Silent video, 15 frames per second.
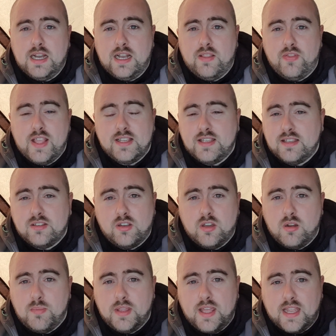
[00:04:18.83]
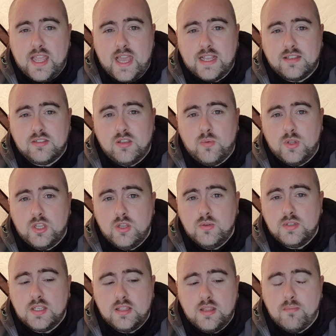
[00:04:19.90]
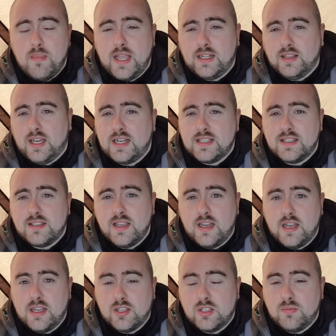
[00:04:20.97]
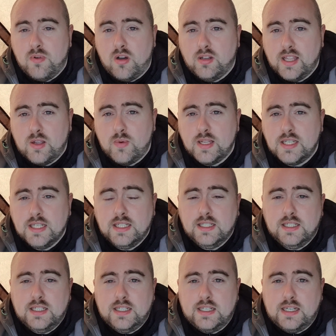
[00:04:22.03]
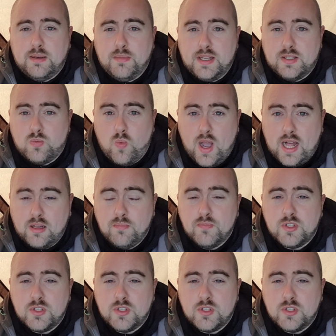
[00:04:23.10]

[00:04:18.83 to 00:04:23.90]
this isn't going to be that case. So we're using the mainline Smart Liquid as well.